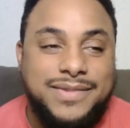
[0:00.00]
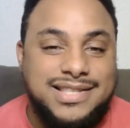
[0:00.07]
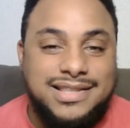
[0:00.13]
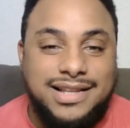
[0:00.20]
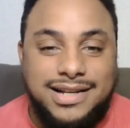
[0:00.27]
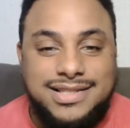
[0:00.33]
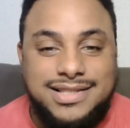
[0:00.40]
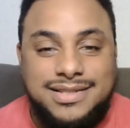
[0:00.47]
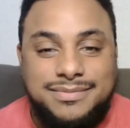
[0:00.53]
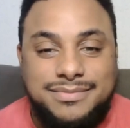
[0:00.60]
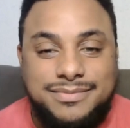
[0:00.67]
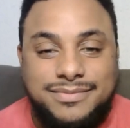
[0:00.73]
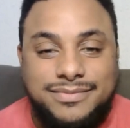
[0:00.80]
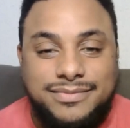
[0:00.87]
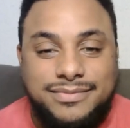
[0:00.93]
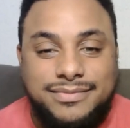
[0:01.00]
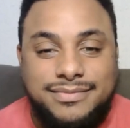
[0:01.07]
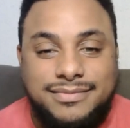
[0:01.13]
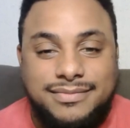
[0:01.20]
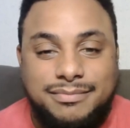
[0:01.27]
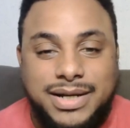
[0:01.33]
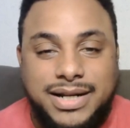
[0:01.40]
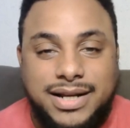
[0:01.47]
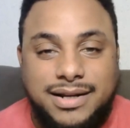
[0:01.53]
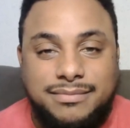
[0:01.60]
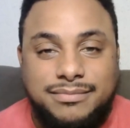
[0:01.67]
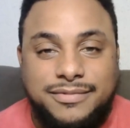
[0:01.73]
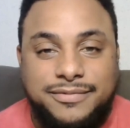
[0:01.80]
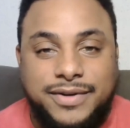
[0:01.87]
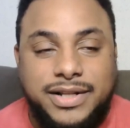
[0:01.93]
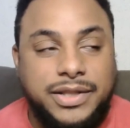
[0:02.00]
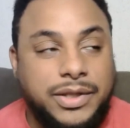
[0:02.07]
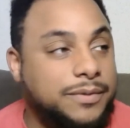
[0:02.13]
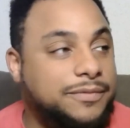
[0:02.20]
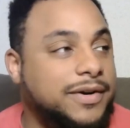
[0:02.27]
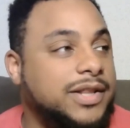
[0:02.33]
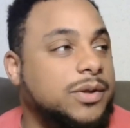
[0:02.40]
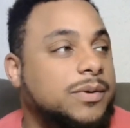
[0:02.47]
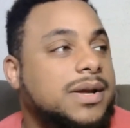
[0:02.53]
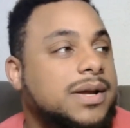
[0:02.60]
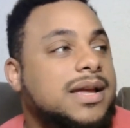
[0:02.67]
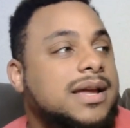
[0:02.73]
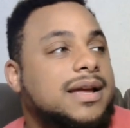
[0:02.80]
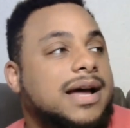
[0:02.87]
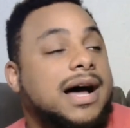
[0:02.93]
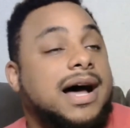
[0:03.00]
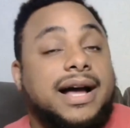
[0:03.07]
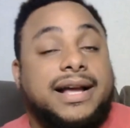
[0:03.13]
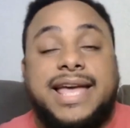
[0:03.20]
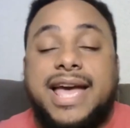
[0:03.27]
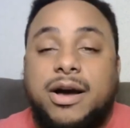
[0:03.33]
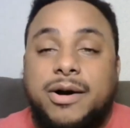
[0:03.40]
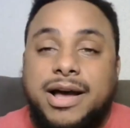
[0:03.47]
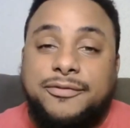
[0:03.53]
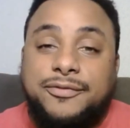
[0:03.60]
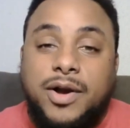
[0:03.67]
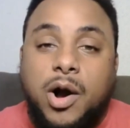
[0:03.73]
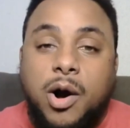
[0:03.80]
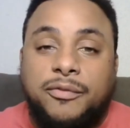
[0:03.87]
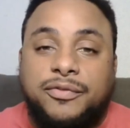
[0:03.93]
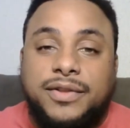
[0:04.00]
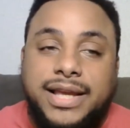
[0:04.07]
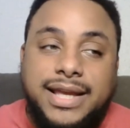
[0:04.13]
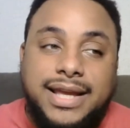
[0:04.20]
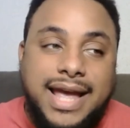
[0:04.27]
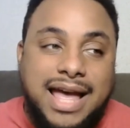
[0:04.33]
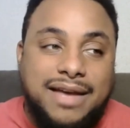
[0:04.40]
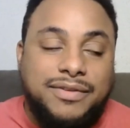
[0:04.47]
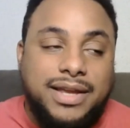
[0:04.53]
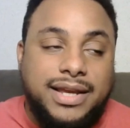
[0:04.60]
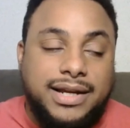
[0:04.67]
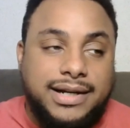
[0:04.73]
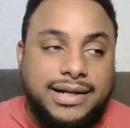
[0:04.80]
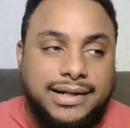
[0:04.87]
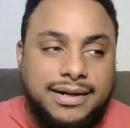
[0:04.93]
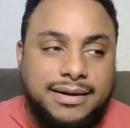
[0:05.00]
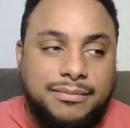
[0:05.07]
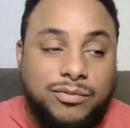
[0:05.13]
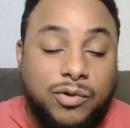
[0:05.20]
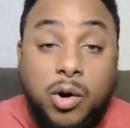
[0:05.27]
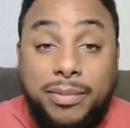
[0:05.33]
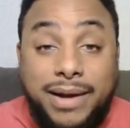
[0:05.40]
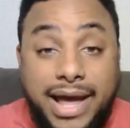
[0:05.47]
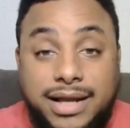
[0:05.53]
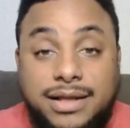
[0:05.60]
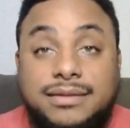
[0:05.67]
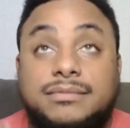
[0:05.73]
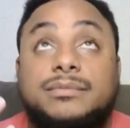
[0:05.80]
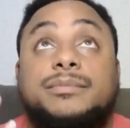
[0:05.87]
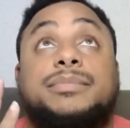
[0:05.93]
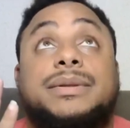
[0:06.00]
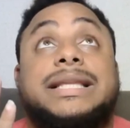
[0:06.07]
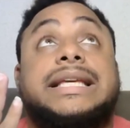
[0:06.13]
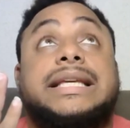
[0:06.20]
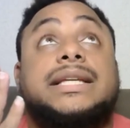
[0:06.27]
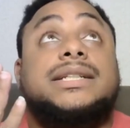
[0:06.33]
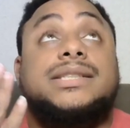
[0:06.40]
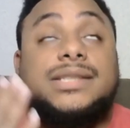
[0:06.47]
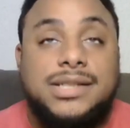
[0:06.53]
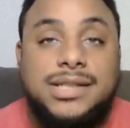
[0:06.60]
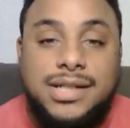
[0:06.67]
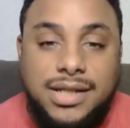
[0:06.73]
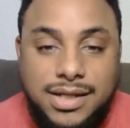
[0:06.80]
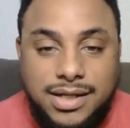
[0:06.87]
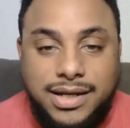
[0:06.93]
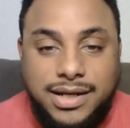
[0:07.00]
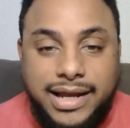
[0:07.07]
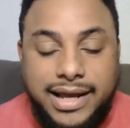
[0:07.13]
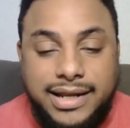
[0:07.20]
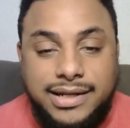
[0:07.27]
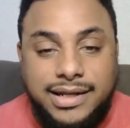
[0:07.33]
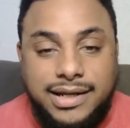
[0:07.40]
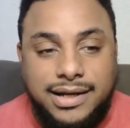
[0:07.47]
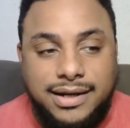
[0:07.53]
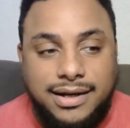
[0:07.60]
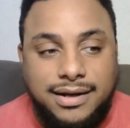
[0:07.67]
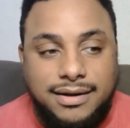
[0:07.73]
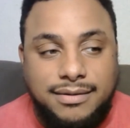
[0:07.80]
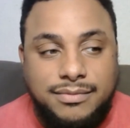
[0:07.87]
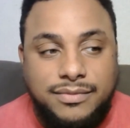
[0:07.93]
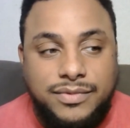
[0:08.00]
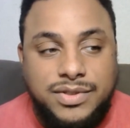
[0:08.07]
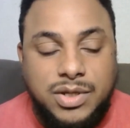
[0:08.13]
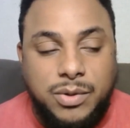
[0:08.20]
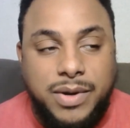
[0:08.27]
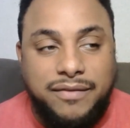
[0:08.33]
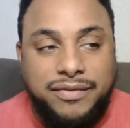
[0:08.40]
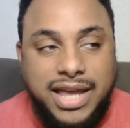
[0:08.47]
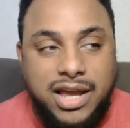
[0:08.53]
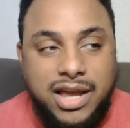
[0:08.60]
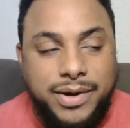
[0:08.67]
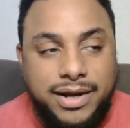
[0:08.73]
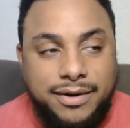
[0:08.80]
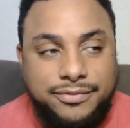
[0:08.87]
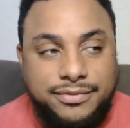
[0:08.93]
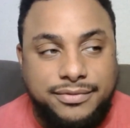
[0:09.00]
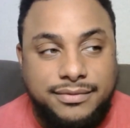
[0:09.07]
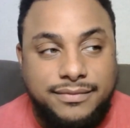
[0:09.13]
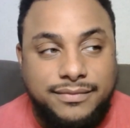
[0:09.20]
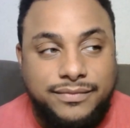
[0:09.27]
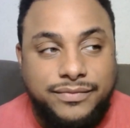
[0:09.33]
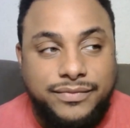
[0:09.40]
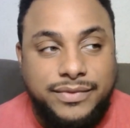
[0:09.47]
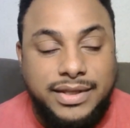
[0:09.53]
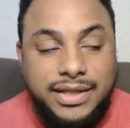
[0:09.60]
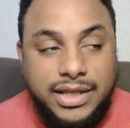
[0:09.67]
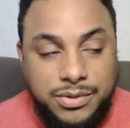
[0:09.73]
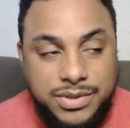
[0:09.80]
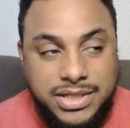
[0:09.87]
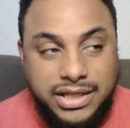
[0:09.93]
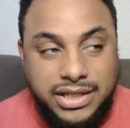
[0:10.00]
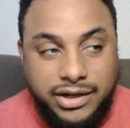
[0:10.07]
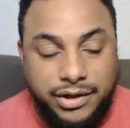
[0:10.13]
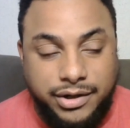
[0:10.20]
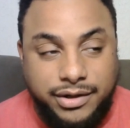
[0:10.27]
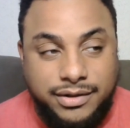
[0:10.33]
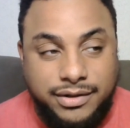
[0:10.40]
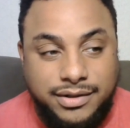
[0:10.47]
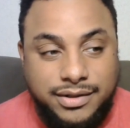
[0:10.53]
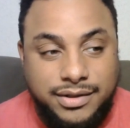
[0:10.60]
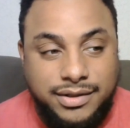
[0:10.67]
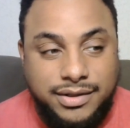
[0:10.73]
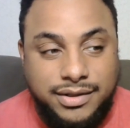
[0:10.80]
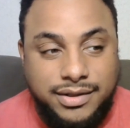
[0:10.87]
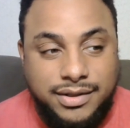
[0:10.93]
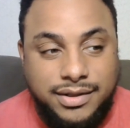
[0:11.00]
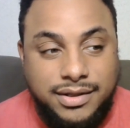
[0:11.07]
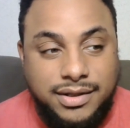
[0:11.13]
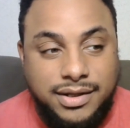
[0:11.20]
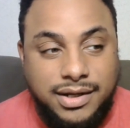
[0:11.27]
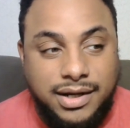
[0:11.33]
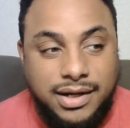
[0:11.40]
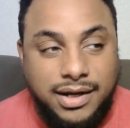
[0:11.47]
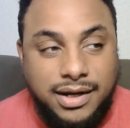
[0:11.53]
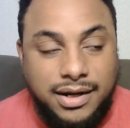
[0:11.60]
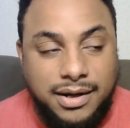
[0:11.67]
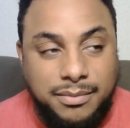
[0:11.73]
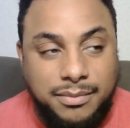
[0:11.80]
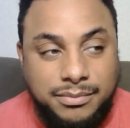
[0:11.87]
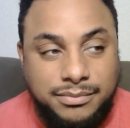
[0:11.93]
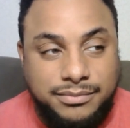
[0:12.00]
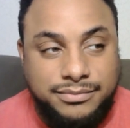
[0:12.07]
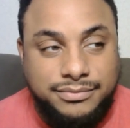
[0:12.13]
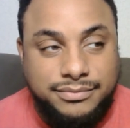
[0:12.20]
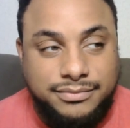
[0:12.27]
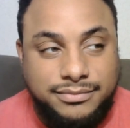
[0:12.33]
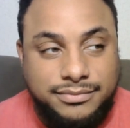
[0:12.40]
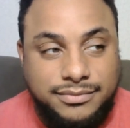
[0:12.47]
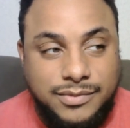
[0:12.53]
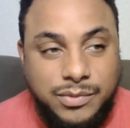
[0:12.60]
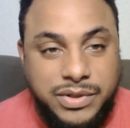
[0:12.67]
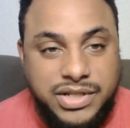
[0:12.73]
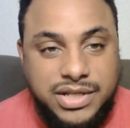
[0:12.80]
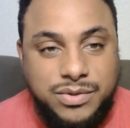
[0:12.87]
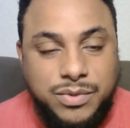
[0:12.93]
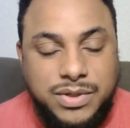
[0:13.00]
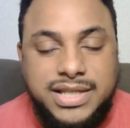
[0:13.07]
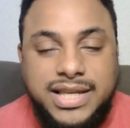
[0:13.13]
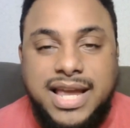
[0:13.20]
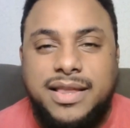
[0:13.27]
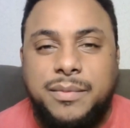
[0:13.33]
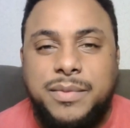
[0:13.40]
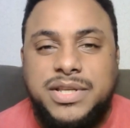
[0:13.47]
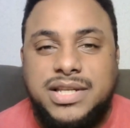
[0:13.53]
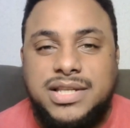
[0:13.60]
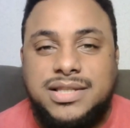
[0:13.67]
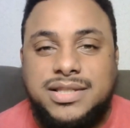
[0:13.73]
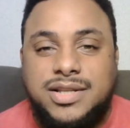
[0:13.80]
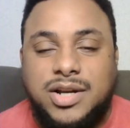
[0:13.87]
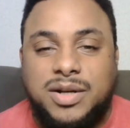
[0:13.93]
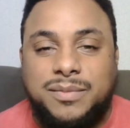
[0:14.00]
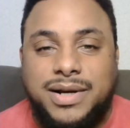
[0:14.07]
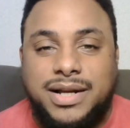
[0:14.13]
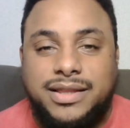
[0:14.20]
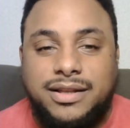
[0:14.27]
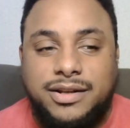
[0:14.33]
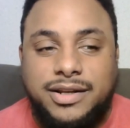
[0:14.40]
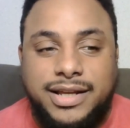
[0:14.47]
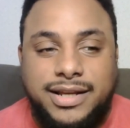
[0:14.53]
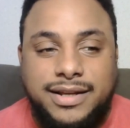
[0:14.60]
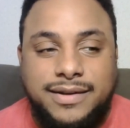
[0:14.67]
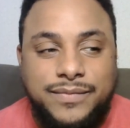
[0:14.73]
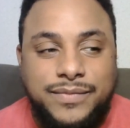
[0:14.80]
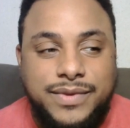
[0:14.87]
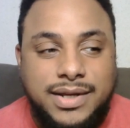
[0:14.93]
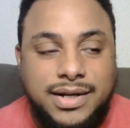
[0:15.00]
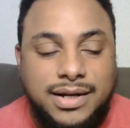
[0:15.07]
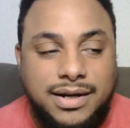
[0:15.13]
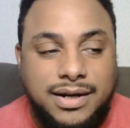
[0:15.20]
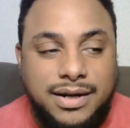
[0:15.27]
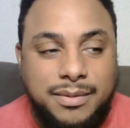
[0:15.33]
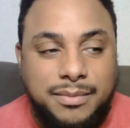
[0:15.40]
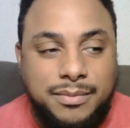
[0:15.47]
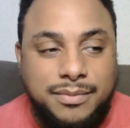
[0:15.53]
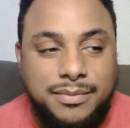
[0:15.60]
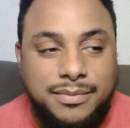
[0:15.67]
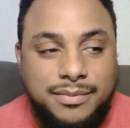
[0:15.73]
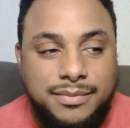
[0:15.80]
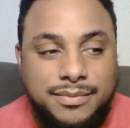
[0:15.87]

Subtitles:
nuts. But fun though. KOF hopefully having rollback, please. And so we have KOF, Guilty Gear. What's the game that we just talked about the other day? Melty